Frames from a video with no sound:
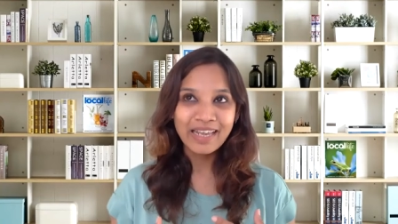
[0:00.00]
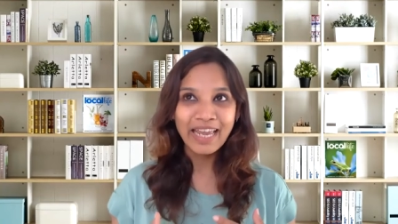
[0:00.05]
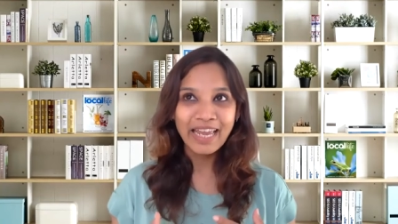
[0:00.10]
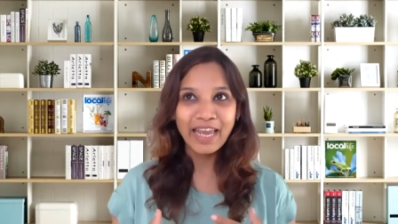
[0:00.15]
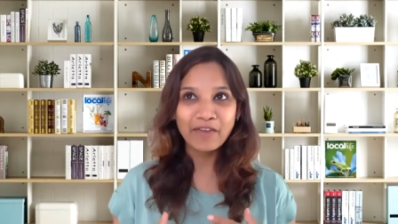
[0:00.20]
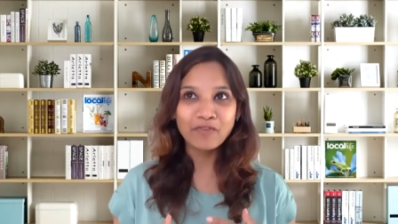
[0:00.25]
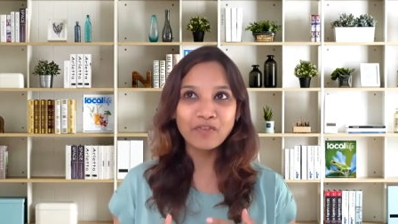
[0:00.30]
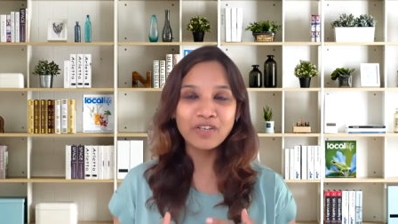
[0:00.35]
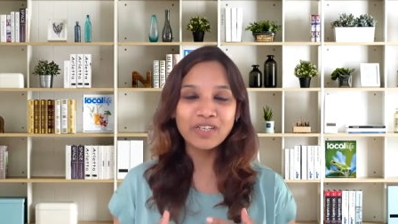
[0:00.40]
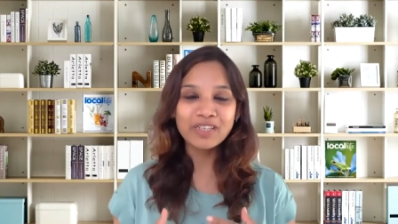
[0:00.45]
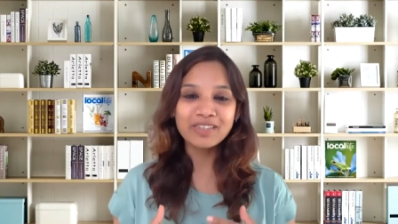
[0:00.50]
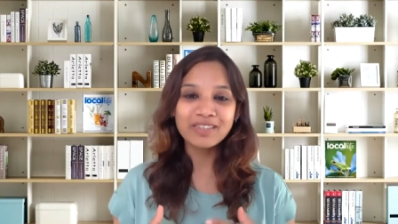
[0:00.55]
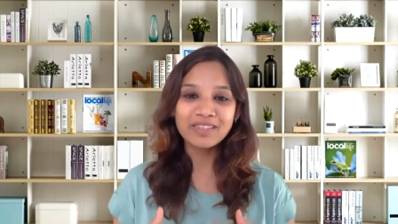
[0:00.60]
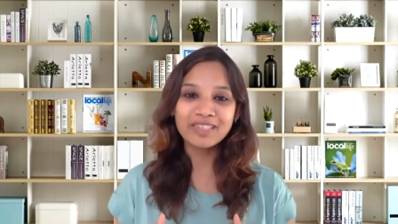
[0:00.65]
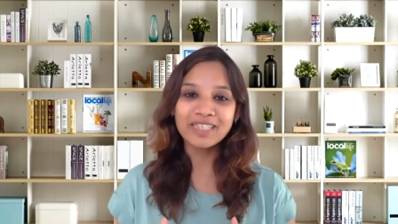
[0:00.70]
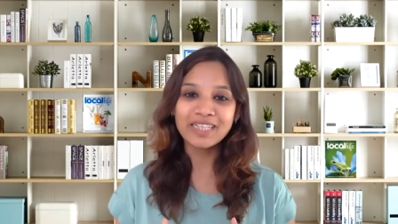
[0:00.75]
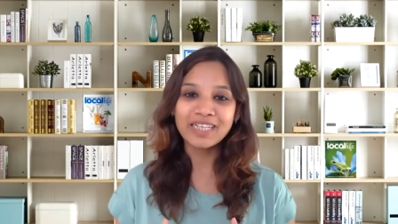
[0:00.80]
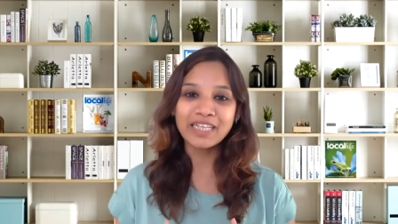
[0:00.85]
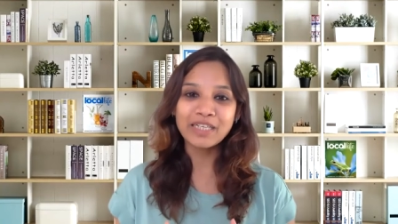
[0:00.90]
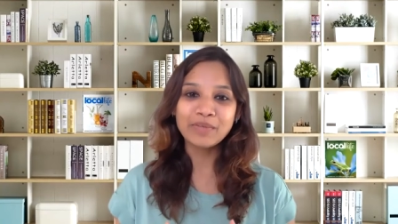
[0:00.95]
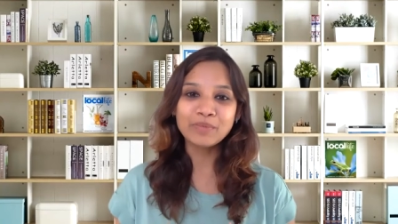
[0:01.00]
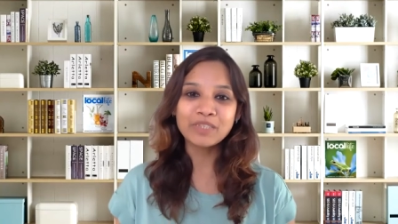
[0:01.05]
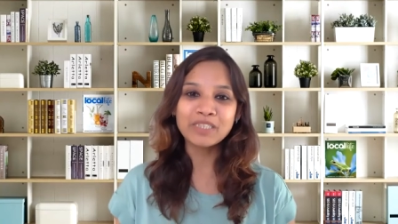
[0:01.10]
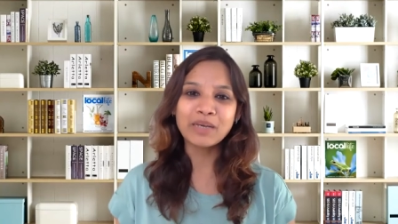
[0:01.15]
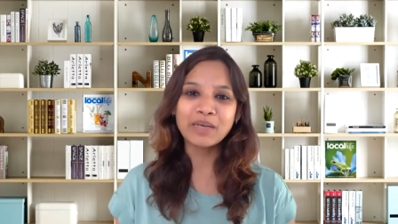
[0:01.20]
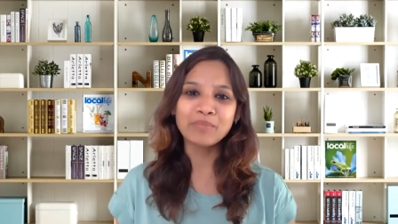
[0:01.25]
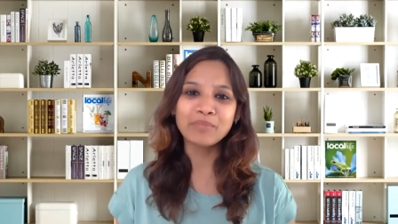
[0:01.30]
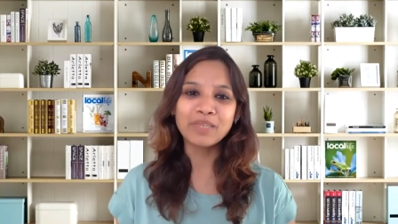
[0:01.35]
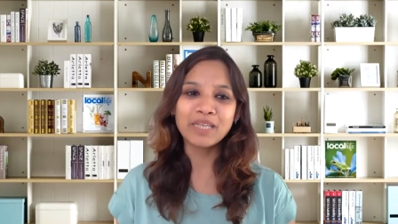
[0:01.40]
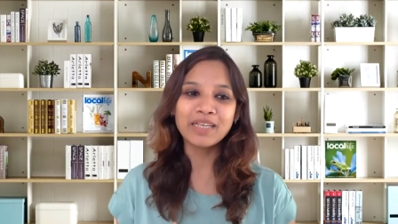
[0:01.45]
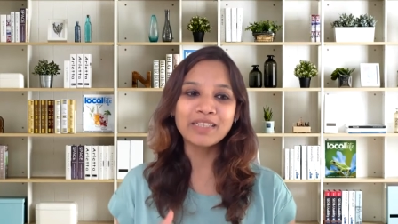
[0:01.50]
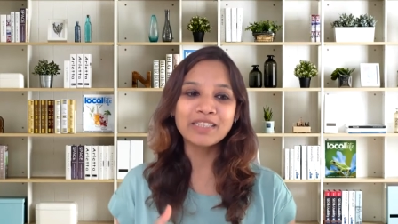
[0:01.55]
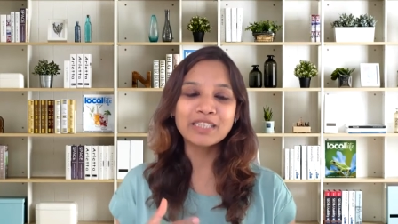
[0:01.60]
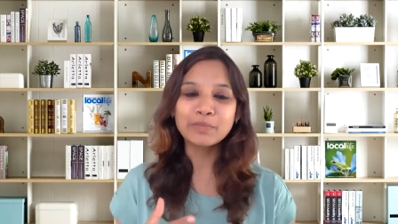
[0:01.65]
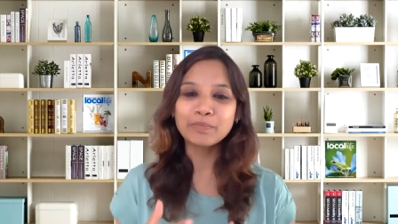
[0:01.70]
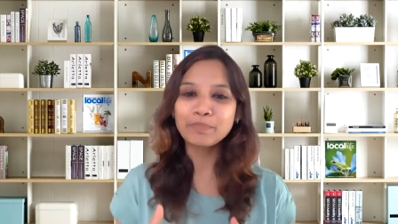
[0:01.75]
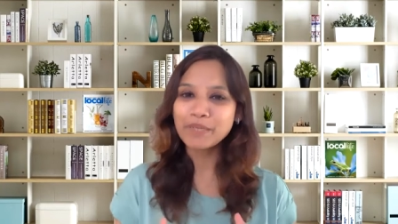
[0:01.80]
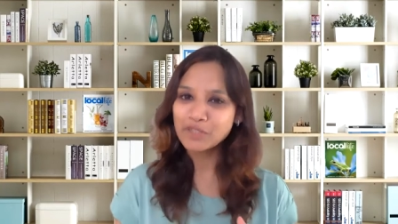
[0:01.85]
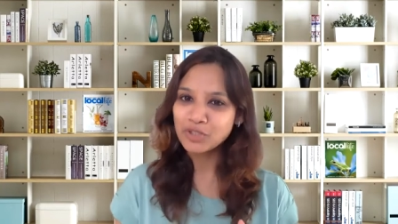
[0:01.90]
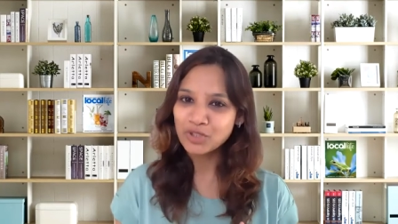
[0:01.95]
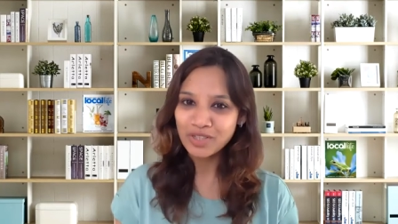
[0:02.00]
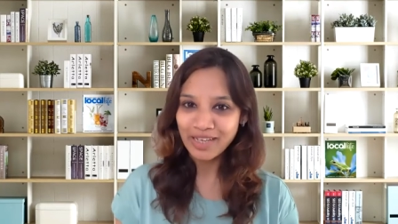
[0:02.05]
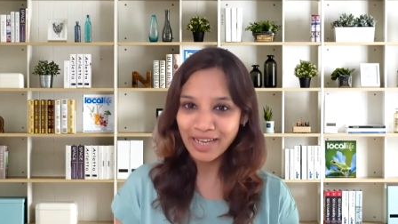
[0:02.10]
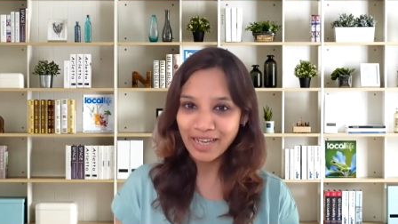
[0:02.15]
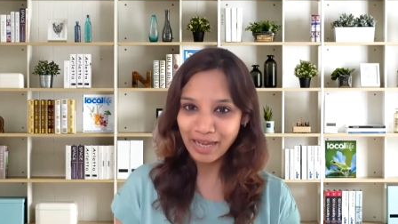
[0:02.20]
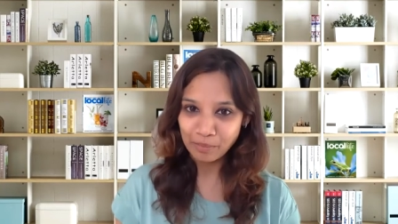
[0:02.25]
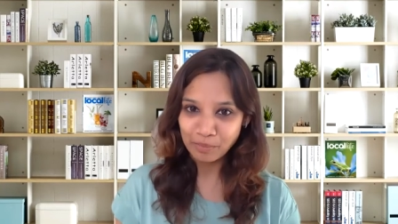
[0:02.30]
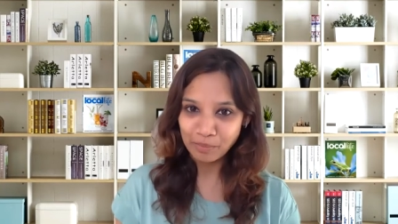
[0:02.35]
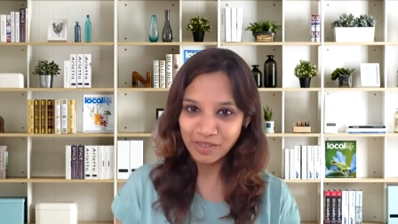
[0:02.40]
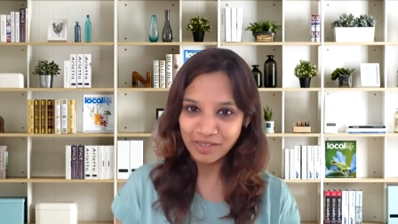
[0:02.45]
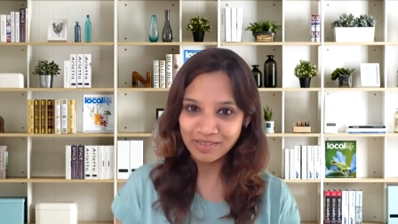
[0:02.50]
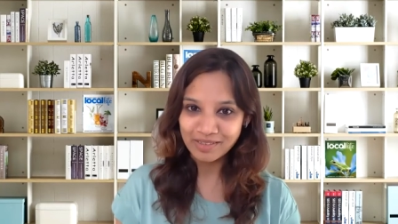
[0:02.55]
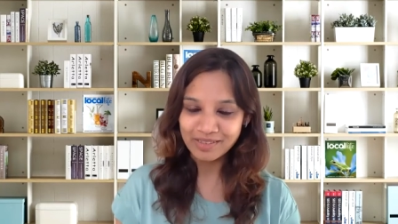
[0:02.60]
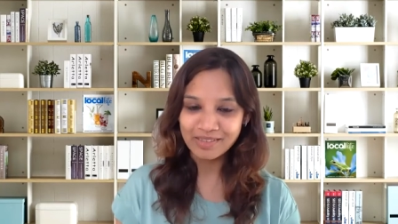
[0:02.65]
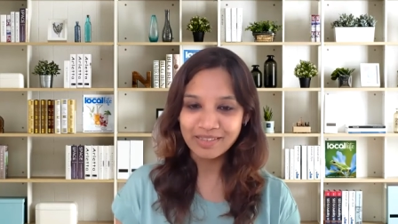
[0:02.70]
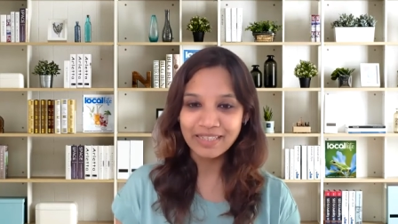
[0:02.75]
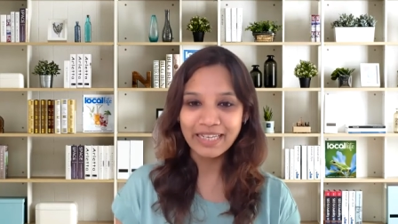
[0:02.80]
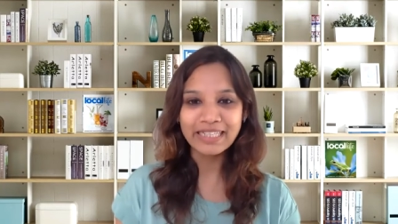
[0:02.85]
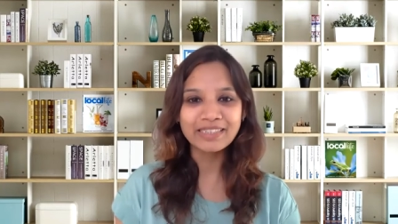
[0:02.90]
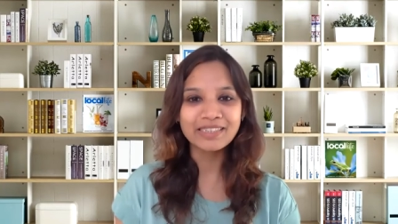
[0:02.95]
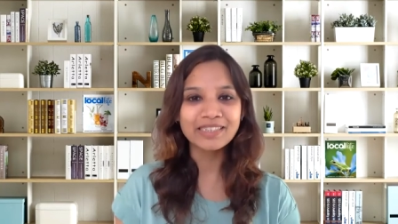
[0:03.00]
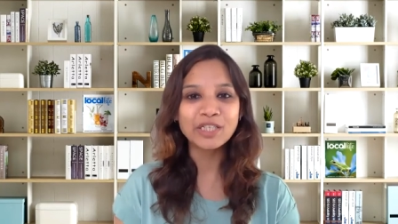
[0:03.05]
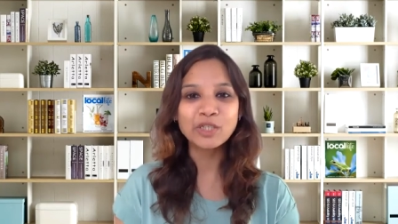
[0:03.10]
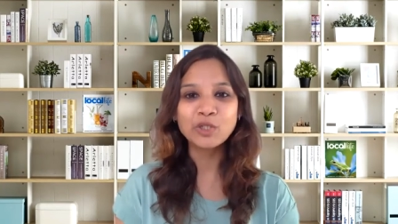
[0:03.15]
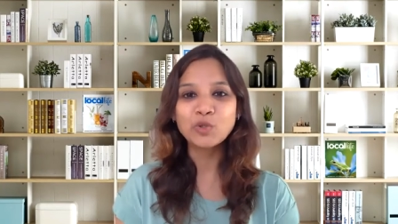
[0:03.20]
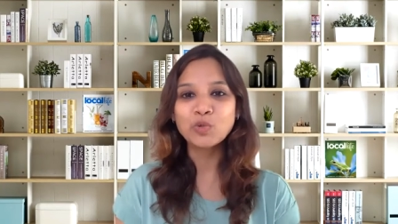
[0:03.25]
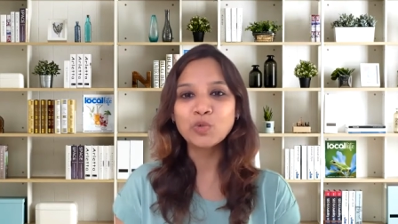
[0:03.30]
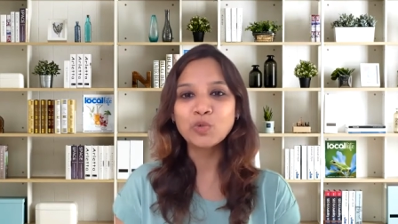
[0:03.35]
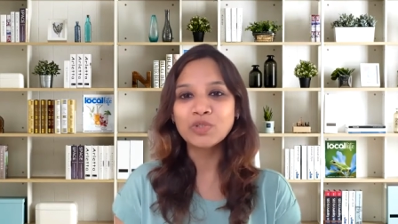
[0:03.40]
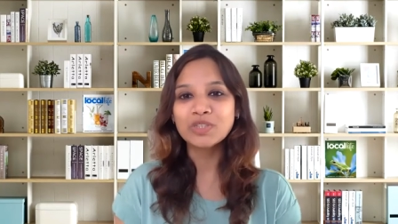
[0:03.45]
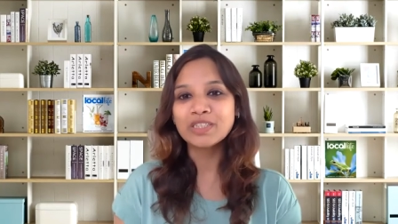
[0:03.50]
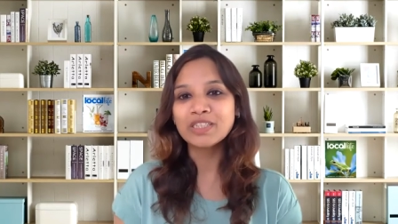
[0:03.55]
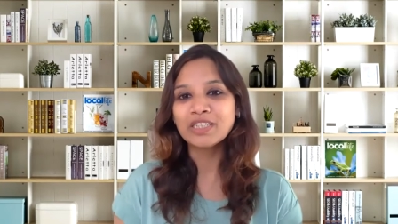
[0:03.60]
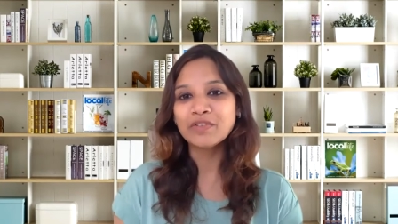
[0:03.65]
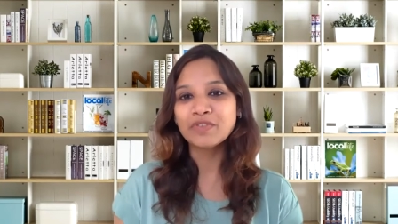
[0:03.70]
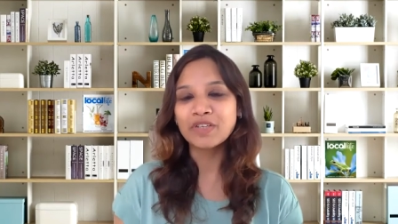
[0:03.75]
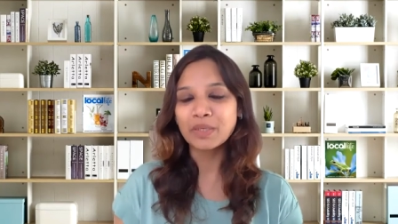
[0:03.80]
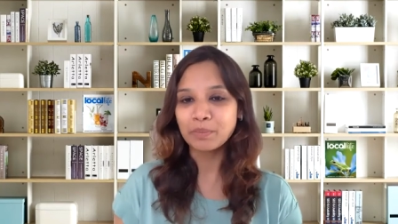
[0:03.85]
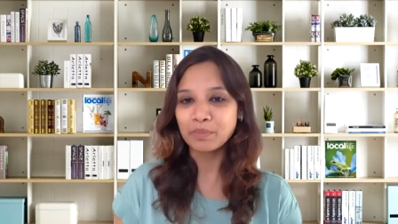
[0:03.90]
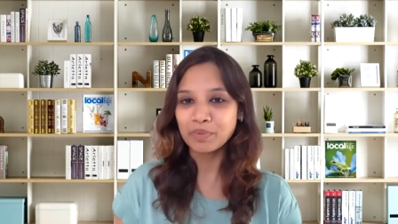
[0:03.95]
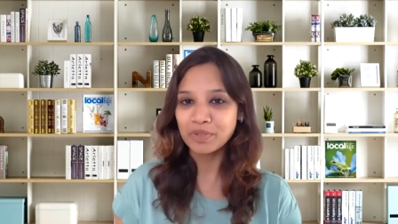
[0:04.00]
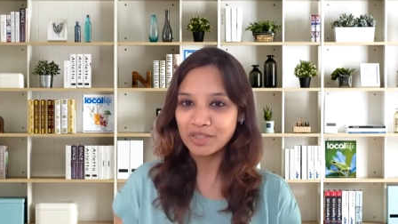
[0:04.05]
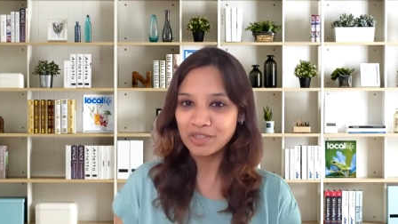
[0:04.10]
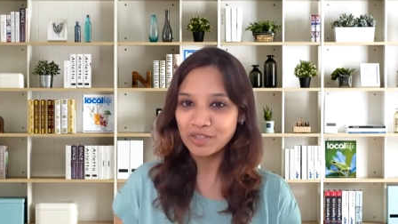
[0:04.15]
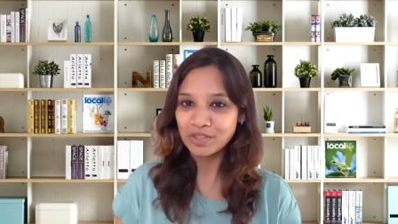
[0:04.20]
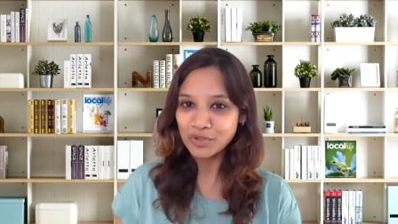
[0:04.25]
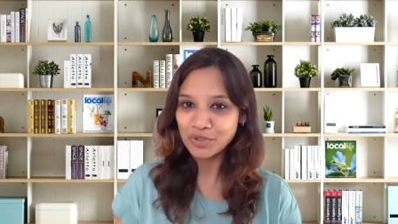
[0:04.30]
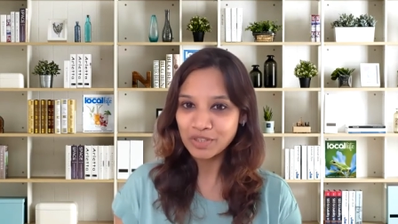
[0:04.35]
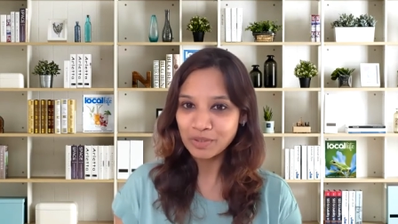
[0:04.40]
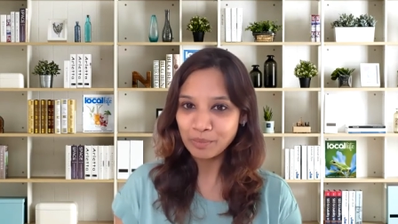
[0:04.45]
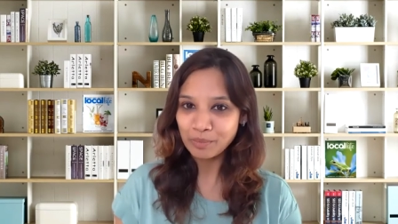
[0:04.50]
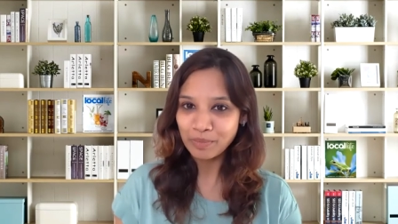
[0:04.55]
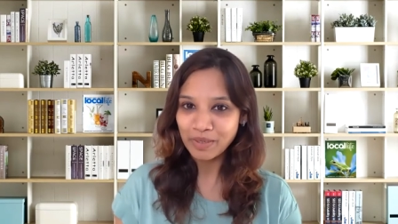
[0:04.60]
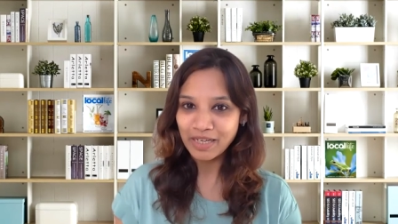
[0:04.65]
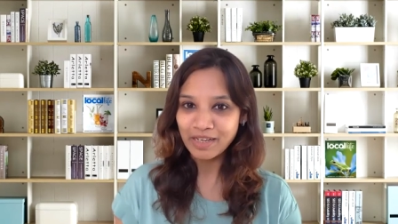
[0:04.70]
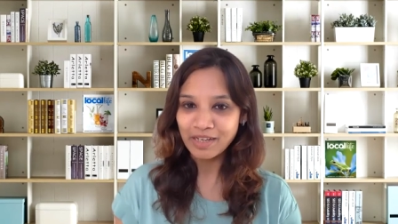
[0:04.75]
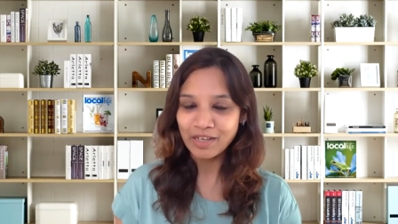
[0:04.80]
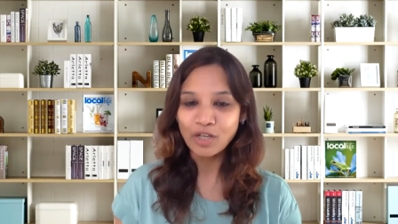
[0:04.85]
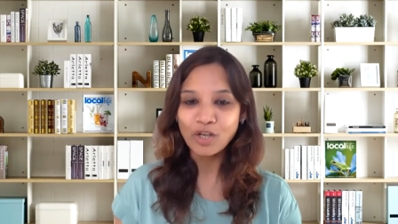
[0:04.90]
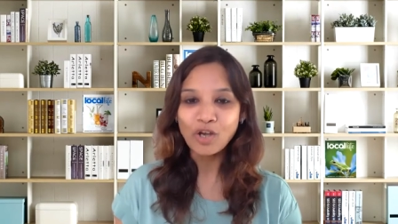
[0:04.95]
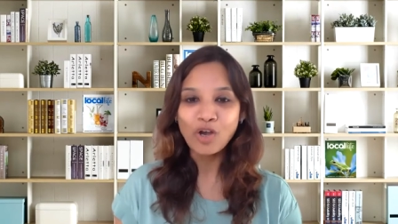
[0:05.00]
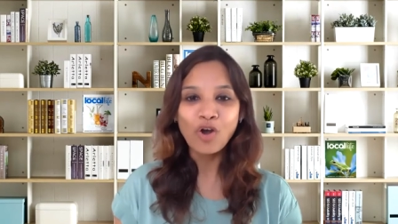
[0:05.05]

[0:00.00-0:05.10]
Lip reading: every time something special happens, let's say you receive an appreciation mail,